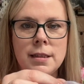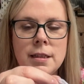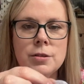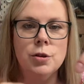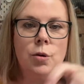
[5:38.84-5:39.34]

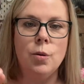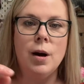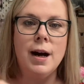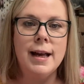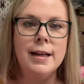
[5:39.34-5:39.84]
So
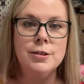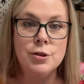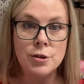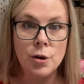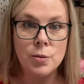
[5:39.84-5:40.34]
I had to
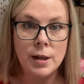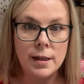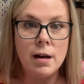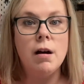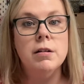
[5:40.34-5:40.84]
sew
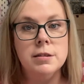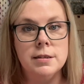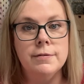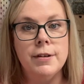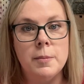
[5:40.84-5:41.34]
that onto
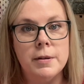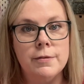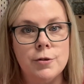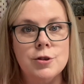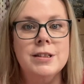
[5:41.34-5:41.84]
the fabric
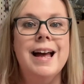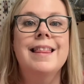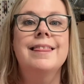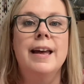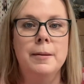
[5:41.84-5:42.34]
first
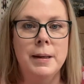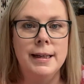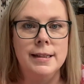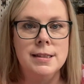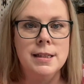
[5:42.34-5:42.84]
and then
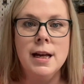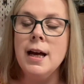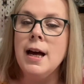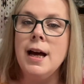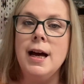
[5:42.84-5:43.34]
make it.
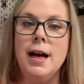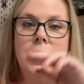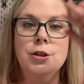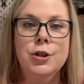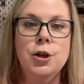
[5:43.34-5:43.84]

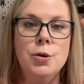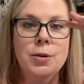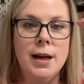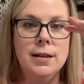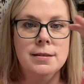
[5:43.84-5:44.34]
2
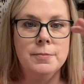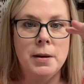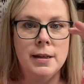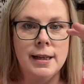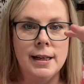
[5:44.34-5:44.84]
layers of
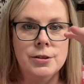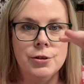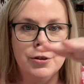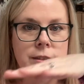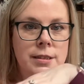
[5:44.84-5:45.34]

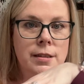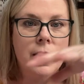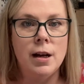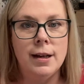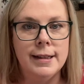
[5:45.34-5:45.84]
polyester did
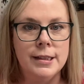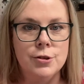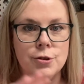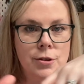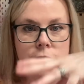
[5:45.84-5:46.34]
not like
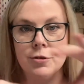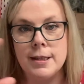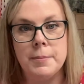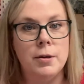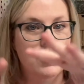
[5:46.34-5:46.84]
each other and just
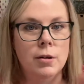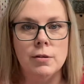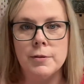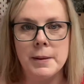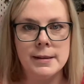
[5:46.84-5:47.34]
kept going all
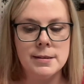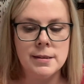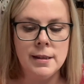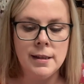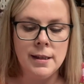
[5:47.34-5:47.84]
over the place.
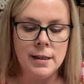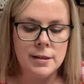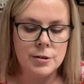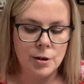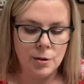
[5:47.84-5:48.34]

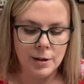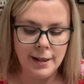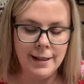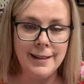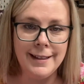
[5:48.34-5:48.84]
So
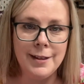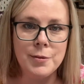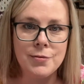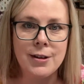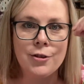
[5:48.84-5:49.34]
it
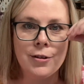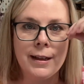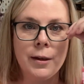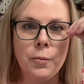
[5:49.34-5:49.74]
was very tricky.